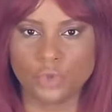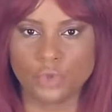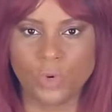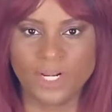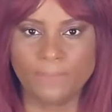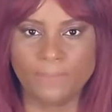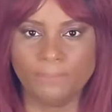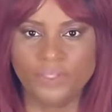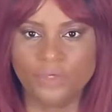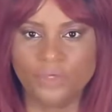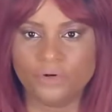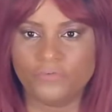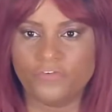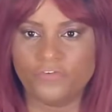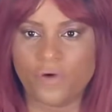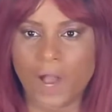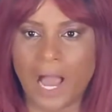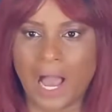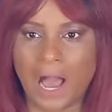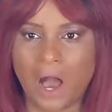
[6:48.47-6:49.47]
You want a
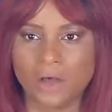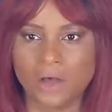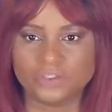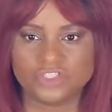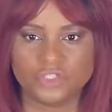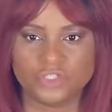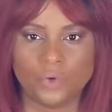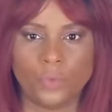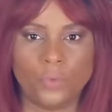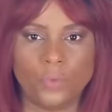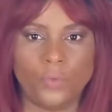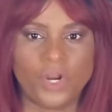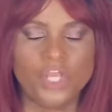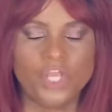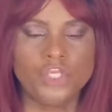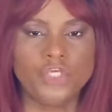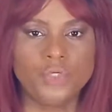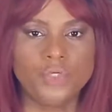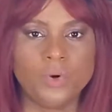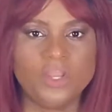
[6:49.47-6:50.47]
beautiful house so where
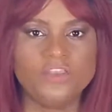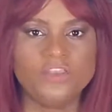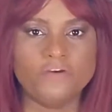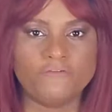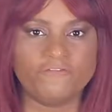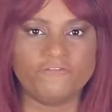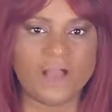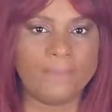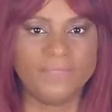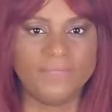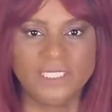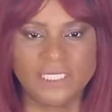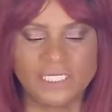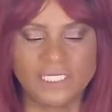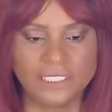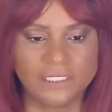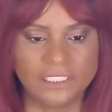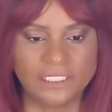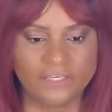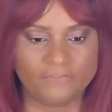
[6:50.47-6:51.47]
you and your family
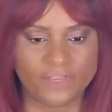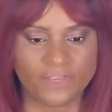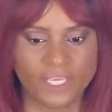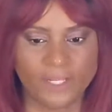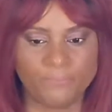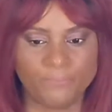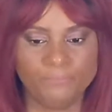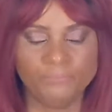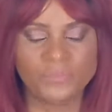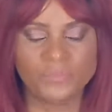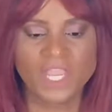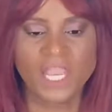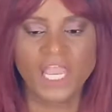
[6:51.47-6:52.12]
can live in.